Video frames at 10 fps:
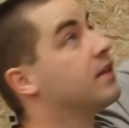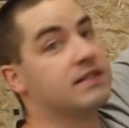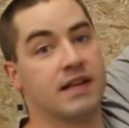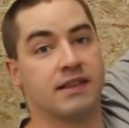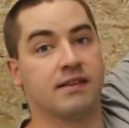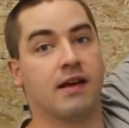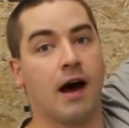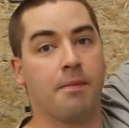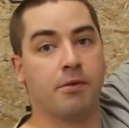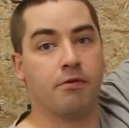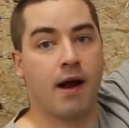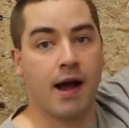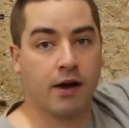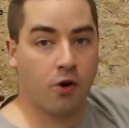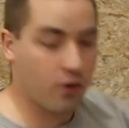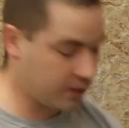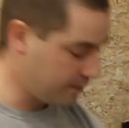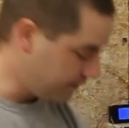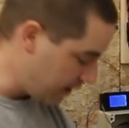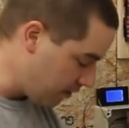that's at the top of the rack or at
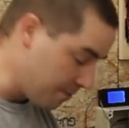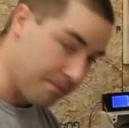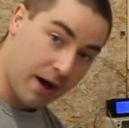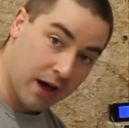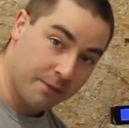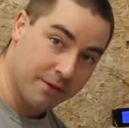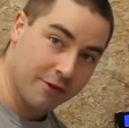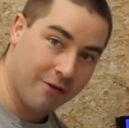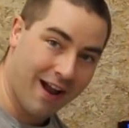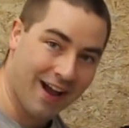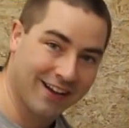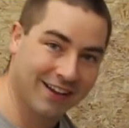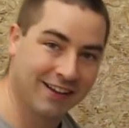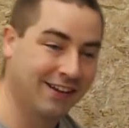the very bottom of the rack.